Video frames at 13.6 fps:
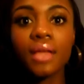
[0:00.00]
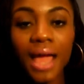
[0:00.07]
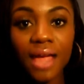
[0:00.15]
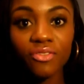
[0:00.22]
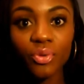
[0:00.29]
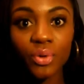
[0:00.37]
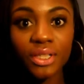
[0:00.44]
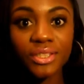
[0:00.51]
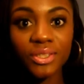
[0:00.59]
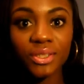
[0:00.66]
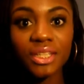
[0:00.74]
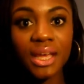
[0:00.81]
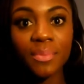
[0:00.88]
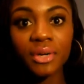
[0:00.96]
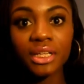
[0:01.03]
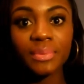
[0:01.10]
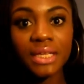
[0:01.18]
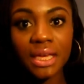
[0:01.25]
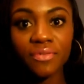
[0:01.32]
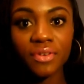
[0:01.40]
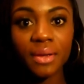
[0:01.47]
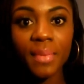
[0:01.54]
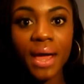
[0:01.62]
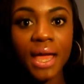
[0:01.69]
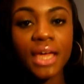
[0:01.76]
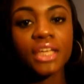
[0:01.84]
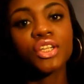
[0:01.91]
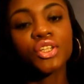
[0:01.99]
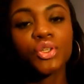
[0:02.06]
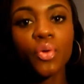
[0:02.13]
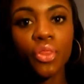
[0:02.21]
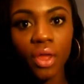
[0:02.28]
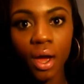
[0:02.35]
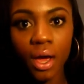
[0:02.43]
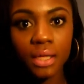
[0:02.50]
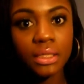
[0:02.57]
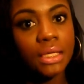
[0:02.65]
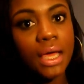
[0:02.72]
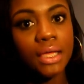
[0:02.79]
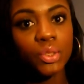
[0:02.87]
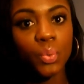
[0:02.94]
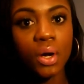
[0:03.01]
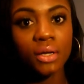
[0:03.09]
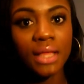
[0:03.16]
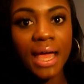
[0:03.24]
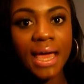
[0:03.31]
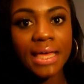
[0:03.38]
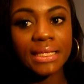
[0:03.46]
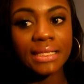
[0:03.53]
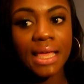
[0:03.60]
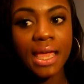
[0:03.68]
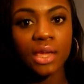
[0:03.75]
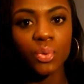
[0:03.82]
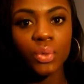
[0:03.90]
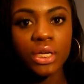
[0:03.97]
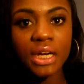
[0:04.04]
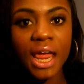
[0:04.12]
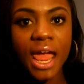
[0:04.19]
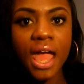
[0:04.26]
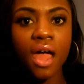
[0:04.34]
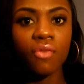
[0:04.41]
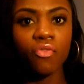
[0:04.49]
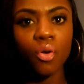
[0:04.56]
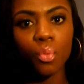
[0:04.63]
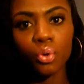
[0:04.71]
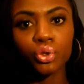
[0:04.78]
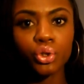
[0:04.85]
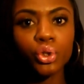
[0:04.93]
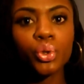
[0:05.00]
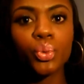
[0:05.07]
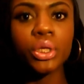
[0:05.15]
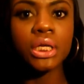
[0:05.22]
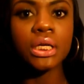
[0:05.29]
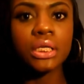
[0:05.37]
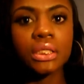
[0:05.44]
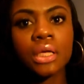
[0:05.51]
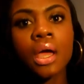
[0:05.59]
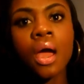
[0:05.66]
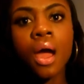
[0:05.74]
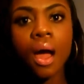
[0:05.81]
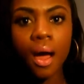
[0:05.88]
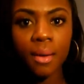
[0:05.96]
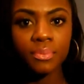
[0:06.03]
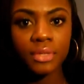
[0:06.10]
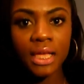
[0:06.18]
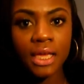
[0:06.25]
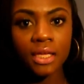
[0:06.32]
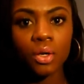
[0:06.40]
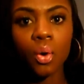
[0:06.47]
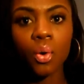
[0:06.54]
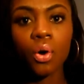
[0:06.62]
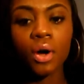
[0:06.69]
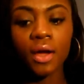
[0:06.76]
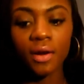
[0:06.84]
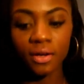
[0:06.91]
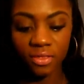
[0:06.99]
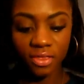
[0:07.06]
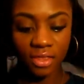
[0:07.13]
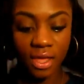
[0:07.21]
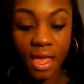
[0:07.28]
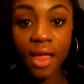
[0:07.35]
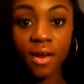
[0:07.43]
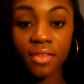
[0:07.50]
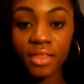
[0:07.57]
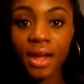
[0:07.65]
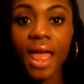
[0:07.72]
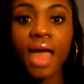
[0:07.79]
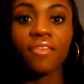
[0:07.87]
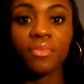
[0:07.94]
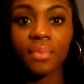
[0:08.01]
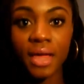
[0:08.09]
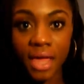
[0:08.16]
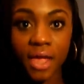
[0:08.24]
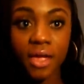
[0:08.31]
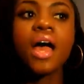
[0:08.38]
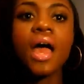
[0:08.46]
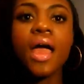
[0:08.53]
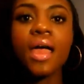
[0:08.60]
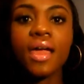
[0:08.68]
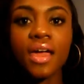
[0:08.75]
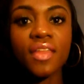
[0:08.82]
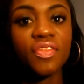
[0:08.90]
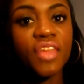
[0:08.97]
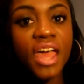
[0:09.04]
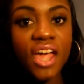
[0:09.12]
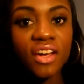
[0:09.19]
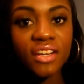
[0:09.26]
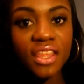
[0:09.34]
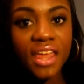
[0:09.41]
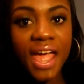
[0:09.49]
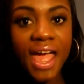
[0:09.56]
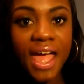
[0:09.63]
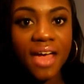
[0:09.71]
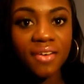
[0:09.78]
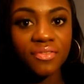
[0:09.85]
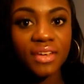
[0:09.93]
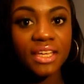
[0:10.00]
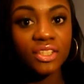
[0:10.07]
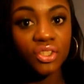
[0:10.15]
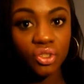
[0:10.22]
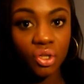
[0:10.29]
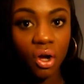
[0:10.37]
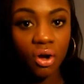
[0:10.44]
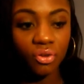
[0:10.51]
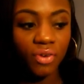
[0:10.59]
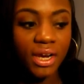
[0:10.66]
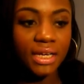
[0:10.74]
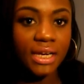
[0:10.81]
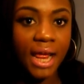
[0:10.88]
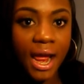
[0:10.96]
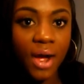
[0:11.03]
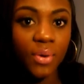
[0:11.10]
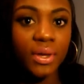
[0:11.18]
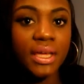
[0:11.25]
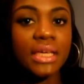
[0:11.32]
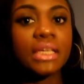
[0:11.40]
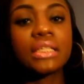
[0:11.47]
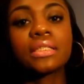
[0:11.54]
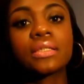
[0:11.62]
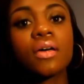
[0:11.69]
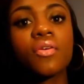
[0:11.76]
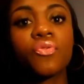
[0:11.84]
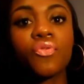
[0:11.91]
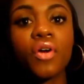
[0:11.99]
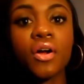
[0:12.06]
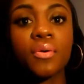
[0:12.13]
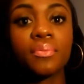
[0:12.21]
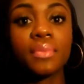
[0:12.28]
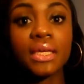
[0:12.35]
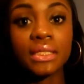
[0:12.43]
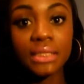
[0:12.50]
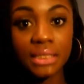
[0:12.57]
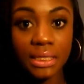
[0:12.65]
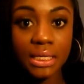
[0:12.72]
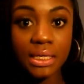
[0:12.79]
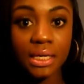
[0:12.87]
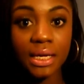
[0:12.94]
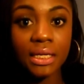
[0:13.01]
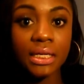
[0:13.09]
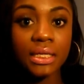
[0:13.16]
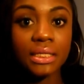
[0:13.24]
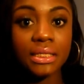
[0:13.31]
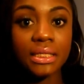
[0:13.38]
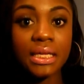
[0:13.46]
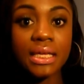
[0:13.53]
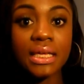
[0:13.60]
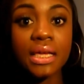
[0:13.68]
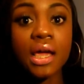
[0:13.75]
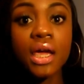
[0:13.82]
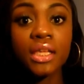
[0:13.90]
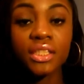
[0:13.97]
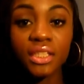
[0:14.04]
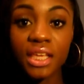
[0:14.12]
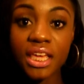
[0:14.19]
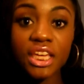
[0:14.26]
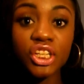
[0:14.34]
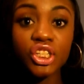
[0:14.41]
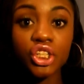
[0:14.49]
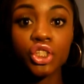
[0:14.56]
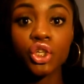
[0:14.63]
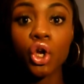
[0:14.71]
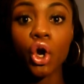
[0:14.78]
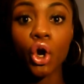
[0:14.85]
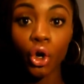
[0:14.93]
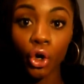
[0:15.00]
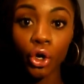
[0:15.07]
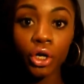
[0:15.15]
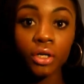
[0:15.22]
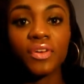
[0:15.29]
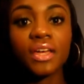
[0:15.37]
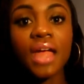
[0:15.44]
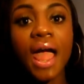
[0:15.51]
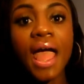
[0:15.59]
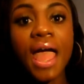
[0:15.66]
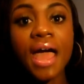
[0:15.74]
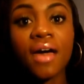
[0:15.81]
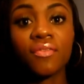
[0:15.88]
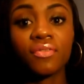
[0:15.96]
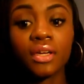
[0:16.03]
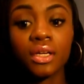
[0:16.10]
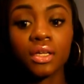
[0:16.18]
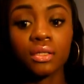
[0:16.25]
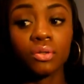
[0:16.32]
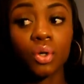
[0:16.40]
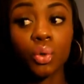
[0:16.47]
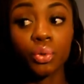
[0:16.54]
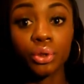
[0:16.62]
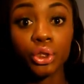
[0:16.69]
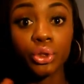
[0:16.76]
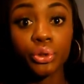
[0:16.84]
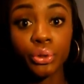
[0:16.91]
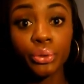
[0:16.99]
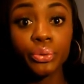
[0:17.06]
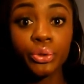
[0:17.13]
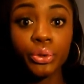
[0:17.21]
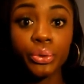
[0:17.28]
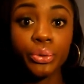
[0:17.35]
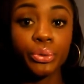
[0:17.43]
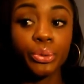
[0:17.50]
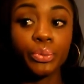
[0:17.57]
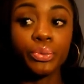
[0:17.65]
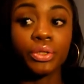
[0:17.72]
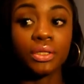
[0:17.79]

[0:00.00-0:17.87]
Hi everyone, so today I'm going to be giving my initial thoughts as well as a week and a half, almost 2 weeks update on the hair that I have in my head. And the hair that I have installed right now is from Indique, and it is the Tahitian Curl. I have in only 2 tubes.